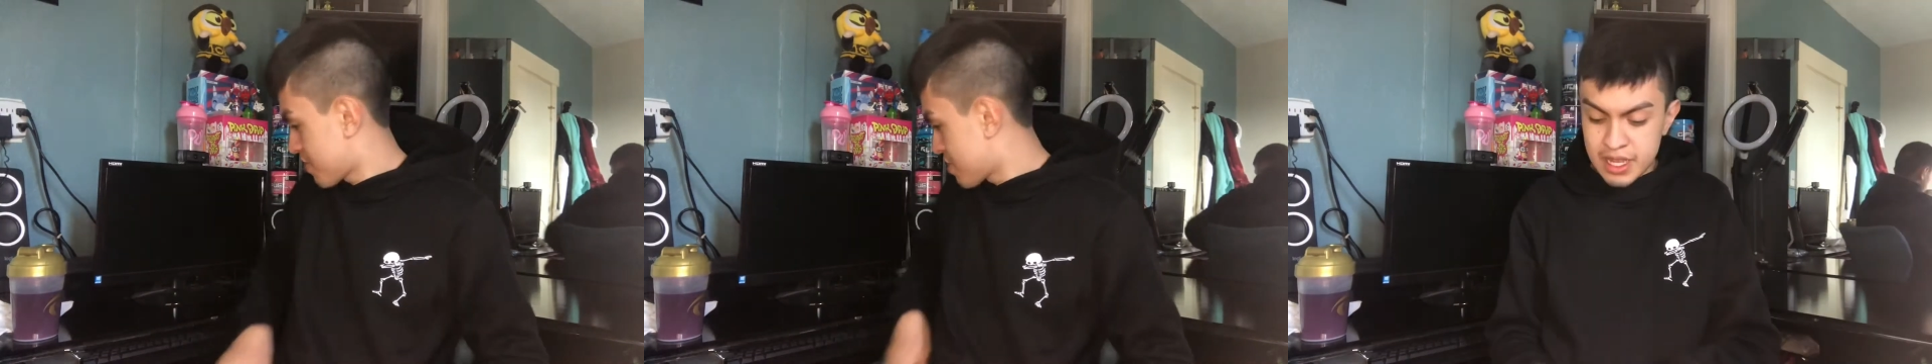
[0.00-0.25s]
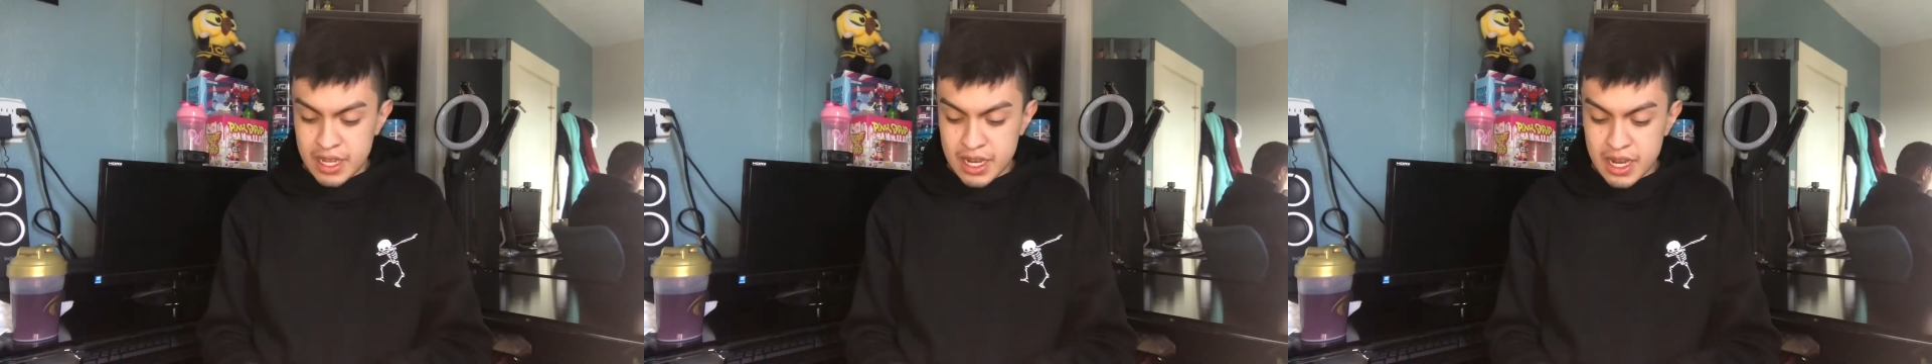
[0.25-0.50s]

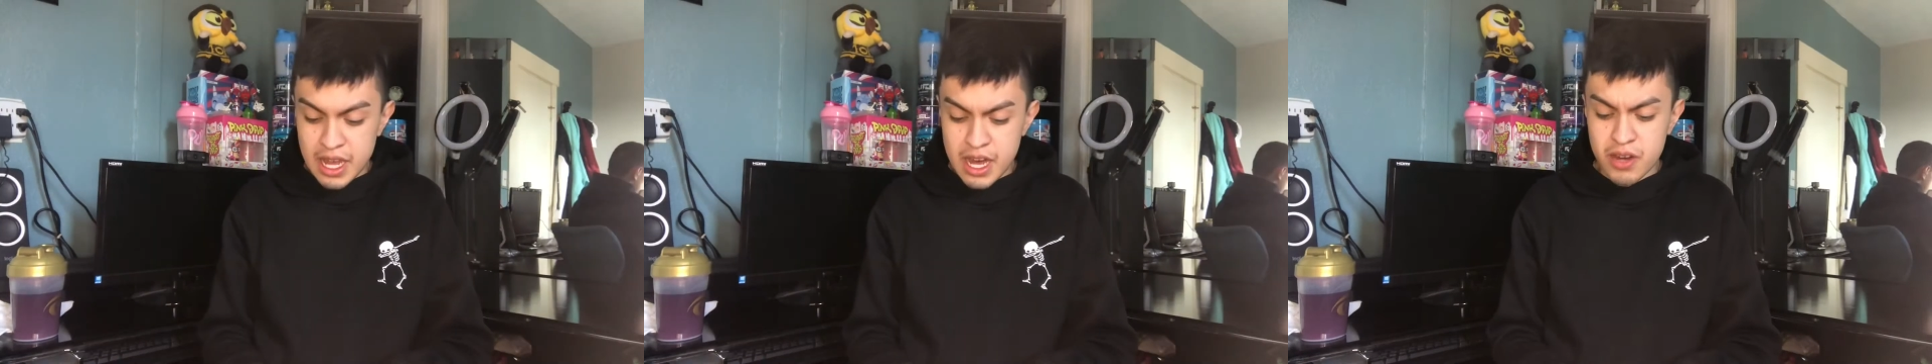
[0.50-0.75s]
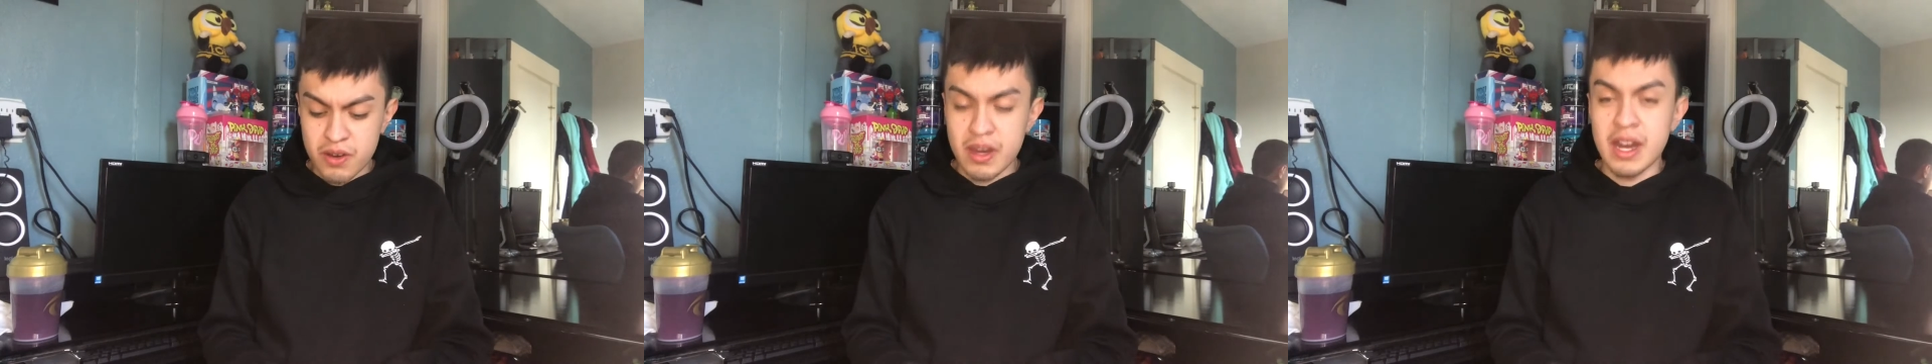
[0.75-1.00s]
And
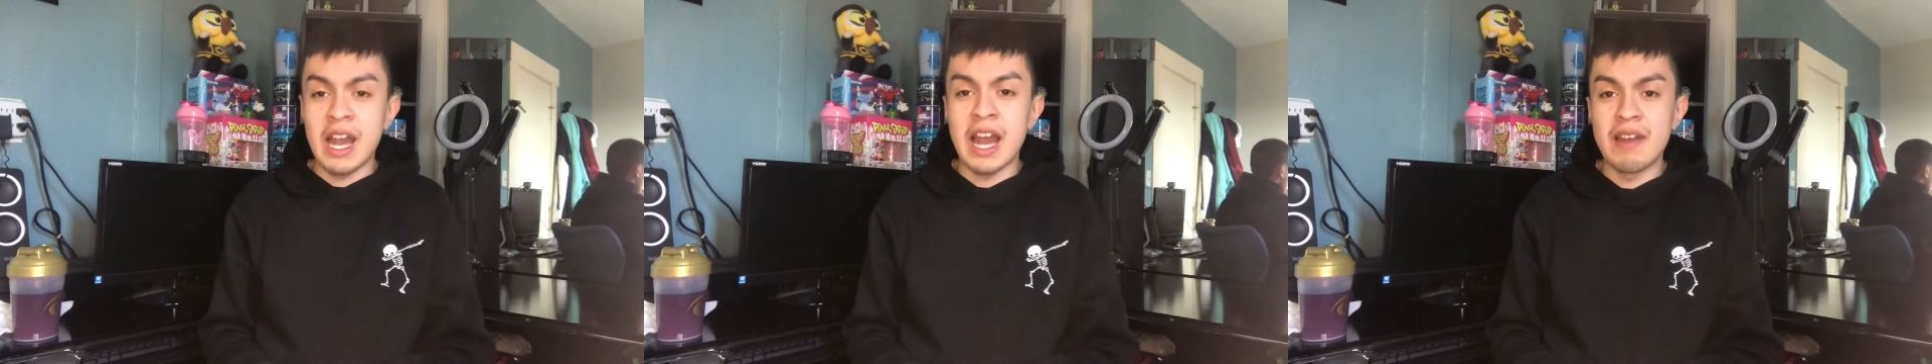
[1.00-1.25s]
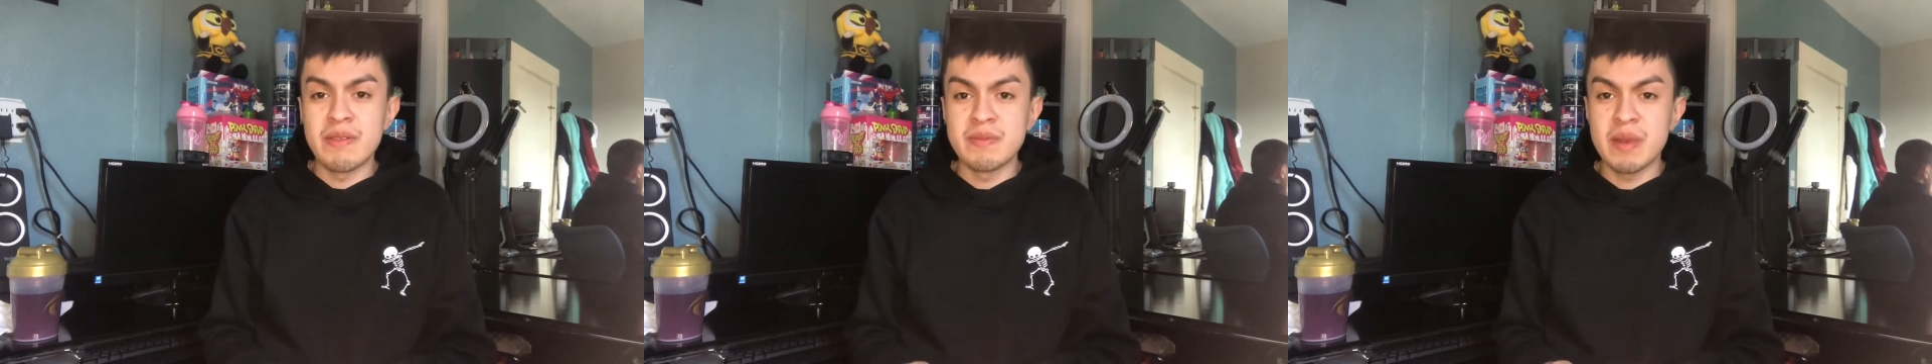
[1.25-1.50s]
now I
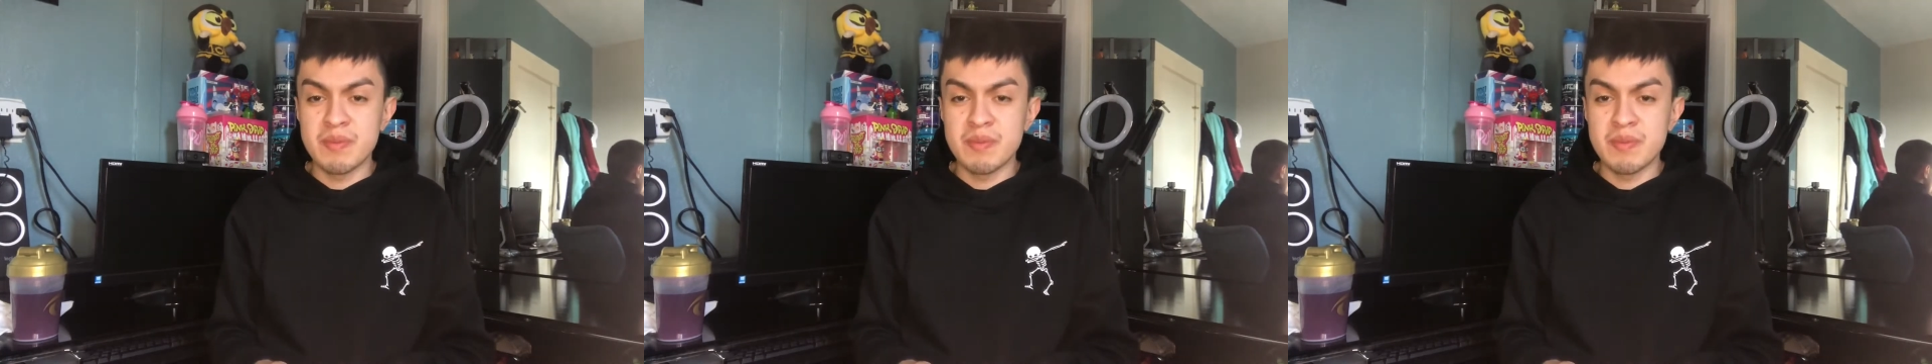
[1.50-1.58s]
have in my